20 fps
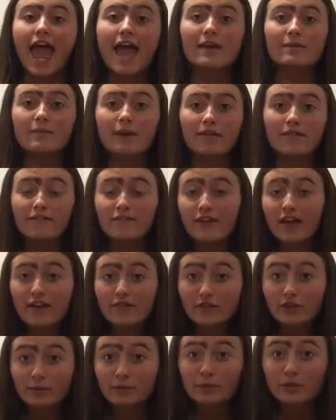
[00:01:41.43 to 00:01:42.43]
And my
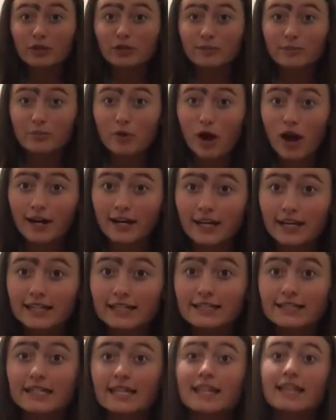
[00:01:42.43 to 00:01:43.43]
favorite beauty
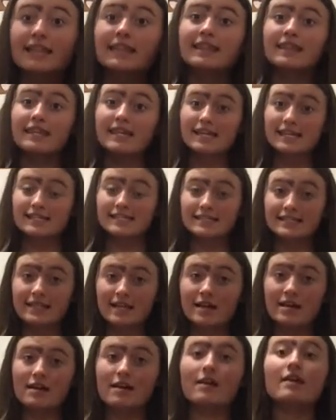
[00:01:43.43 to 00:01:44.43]
product, this
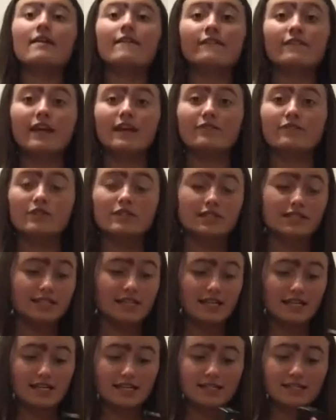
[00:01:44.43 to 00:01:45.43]
favorite
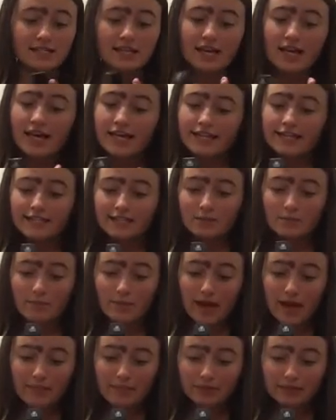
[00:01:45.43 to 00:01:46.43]
is this
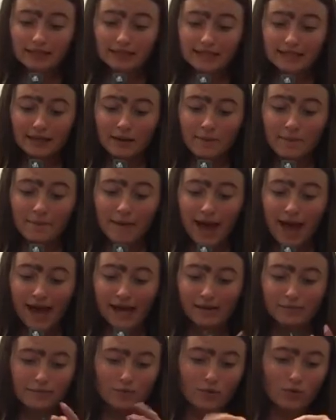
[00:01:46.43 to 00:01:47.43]
Maybelline Matte
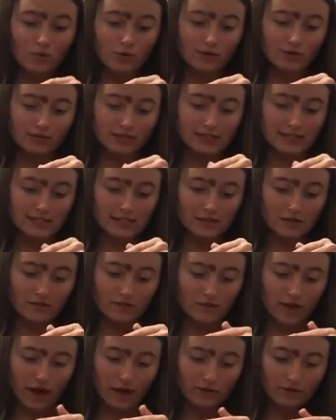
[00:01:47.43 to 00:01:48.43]
and Poreless
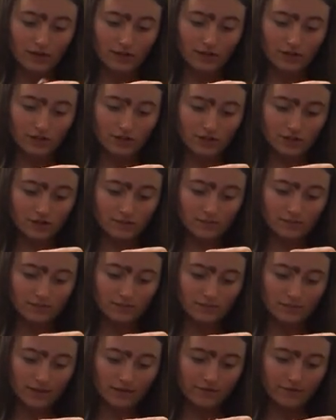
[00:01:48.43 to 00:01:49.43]
Foundation
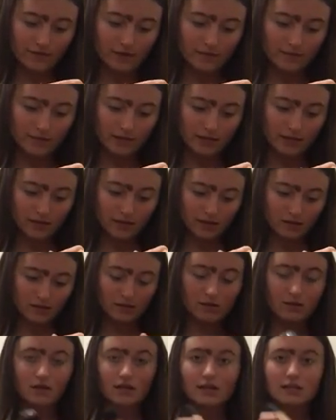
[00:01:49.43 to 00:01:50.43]
by Fit Me.
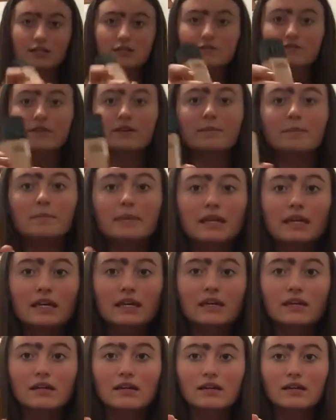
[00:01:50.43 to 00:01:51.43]
Fit Me.